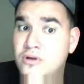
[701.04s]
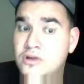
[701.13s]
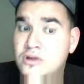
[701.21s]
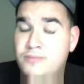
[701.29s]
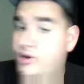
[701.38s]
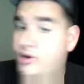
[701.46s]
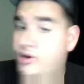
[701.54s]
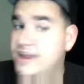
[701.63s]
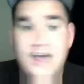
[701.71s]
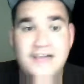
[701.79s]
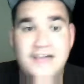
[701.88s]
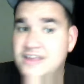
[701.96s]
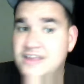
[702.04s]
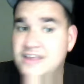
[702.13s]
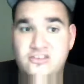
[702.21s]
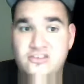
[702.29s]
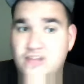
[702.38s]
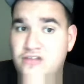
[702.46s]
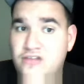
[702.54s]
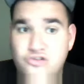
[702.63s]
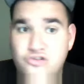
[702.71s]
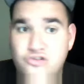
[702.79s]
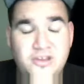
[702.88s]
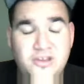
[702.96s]
and pray to God that shit's not
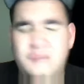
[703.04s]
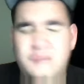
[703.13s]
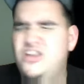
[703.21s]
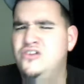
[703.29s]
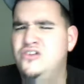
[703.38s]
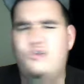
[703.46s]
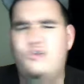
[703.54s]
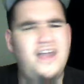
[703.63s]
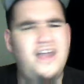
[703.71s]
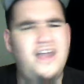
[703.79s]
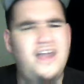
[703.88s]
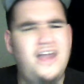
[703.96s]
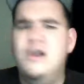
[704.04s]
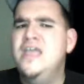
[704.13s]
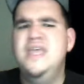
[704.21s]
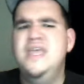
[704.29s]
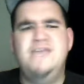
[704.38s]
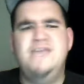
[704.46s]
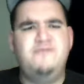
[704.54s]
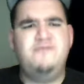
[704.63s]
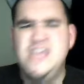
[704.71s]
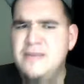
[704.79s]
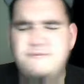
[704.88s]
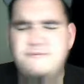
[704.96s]
true because I'm telling you right now, if
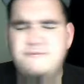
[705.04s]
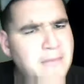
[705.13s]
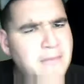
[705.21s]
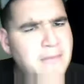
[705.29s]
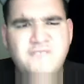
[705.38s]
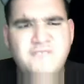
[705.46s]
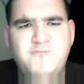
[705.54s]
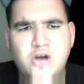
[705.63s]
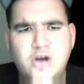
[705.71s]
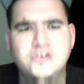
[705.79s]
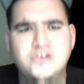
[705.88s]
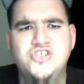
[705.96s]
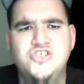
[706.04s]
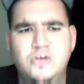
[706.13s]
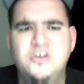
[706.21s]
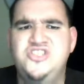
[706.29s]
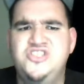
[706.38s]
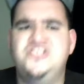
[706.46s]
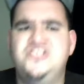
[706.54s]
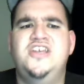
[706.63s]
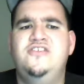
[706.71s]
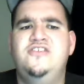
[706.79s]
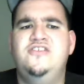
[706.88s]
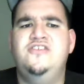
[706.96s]
he, if that motherfucker so much as
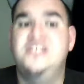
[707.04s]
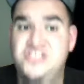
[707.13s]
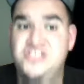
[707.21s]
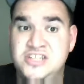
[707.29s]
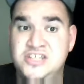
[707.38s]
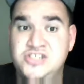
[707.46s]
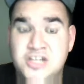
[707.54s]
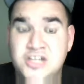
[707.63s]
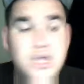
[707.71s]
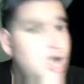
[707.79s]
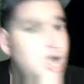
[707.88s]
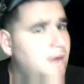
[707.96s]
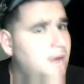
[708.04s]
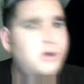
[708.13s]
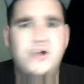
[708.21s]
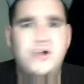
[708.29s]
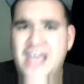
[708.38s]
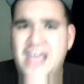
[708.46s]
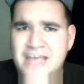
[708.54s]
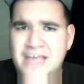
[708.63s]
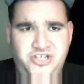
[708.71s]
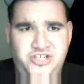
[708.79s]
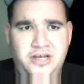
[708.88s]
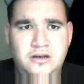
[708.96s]
gets an extension, I'm going ape
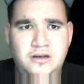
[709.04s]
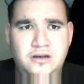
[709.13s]
shit.